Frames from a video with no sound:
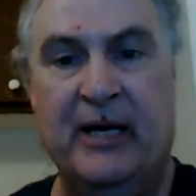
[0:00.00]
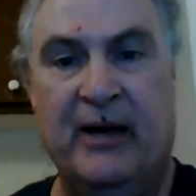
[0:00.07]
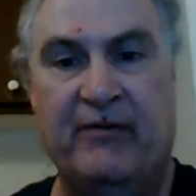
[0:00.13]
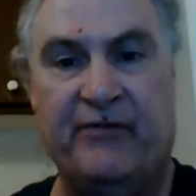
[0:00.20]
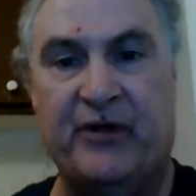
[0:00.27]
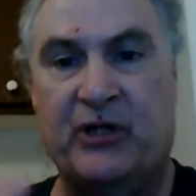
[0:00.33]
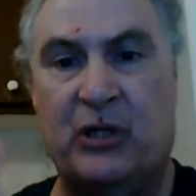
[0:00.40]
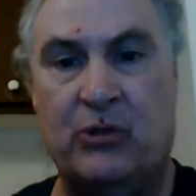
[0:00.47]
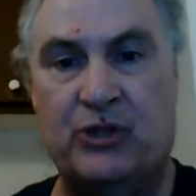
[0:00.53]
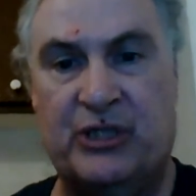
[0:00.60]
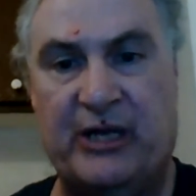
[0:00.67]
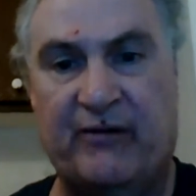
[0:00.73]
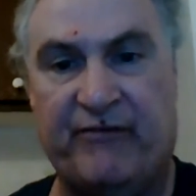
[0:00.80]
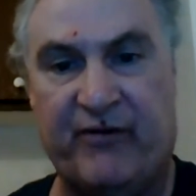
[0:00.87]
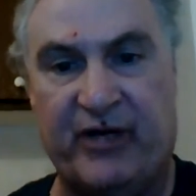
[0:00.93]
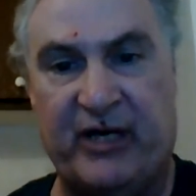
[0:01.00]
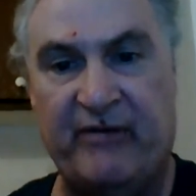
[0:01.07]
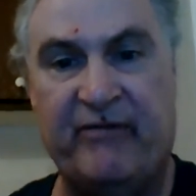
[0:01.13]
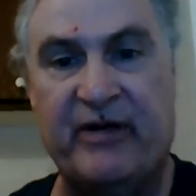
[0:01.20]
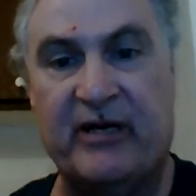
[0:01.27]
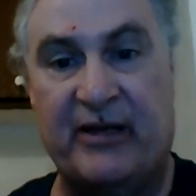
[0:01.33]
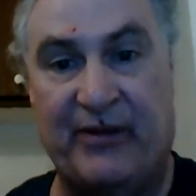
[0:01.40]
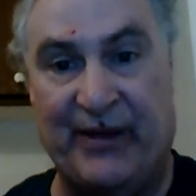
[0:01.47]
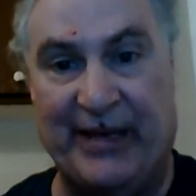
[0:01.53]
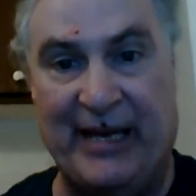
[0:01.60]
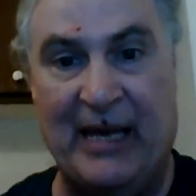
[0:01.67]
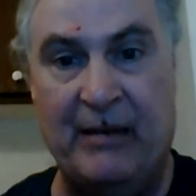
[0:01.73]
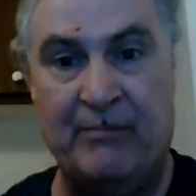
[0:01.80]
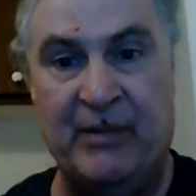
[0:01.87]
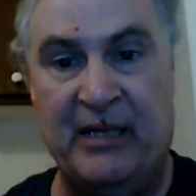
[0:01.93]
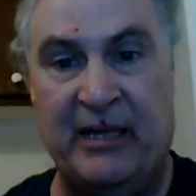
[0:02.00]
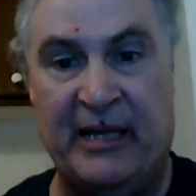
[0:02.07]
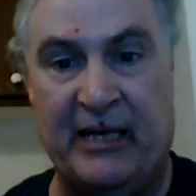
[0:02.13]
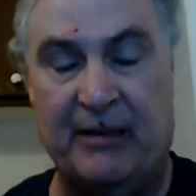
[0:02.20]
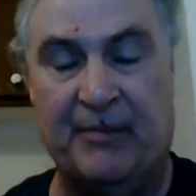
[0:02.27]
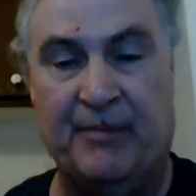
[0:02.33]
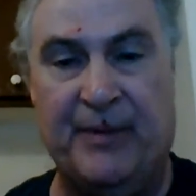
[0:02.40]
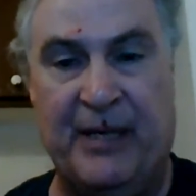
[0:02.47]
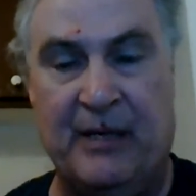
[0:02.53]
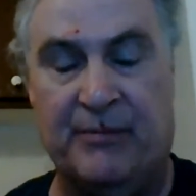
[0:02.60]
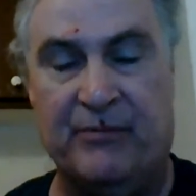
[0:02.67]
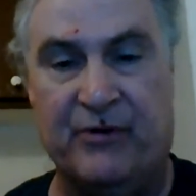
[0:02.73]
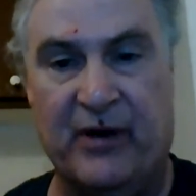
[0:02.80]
If the loans get forgiven, and they can become